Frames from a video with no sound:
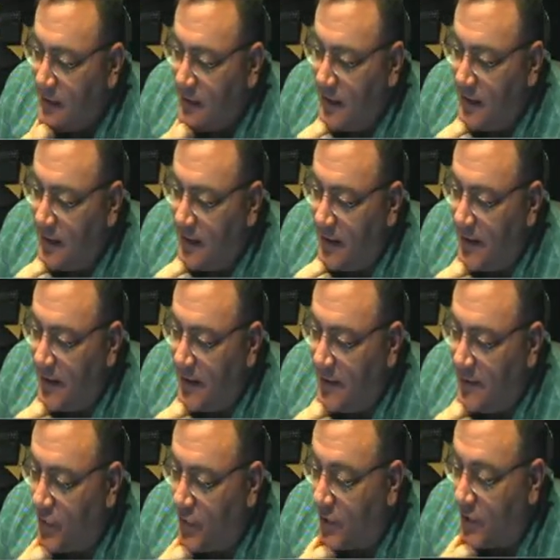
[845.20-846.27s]
um,
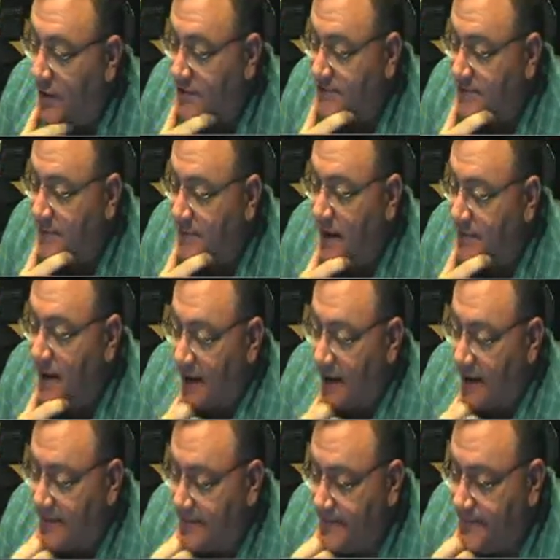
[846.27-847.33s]
or close by
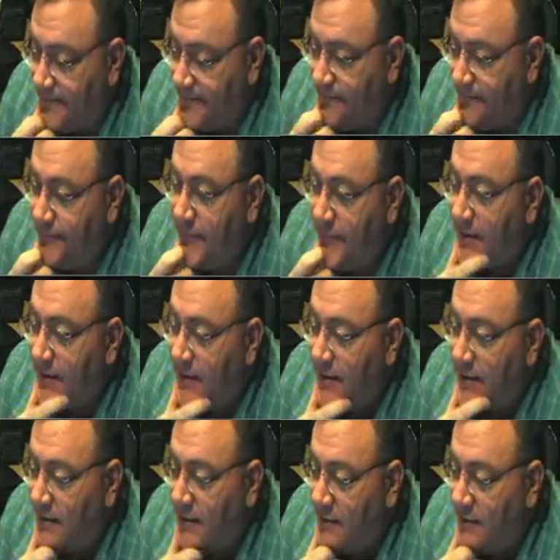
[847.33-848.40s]

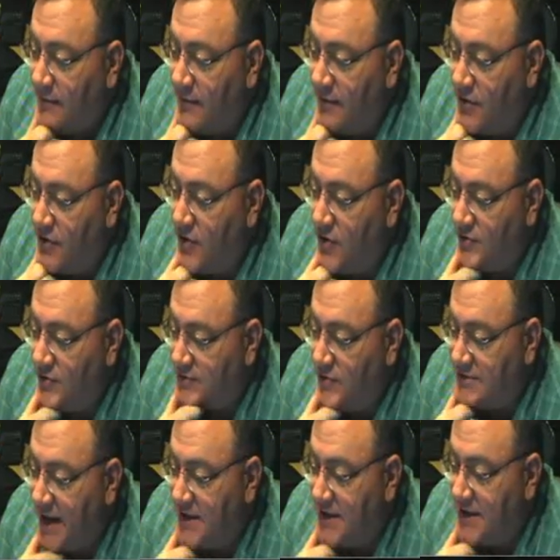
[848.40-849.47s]
the Houston,
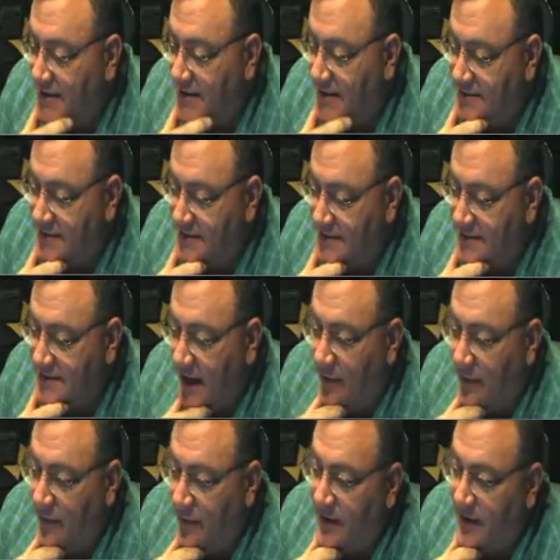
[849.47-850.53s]
Texas
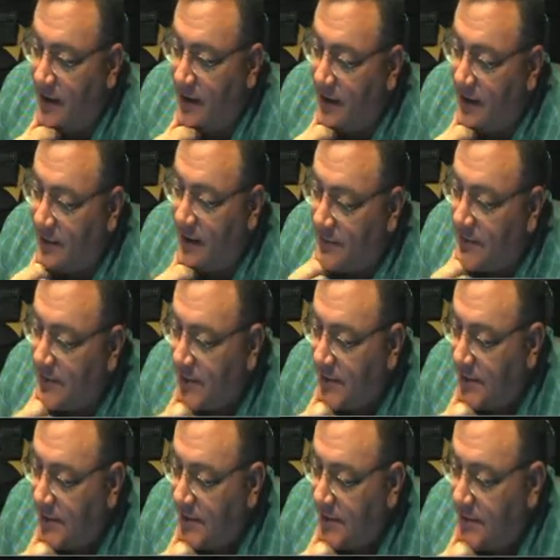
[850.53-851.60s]
area.
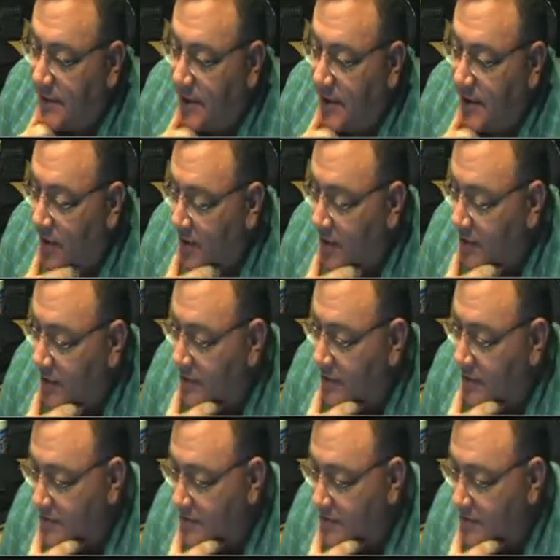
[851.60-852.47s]
The article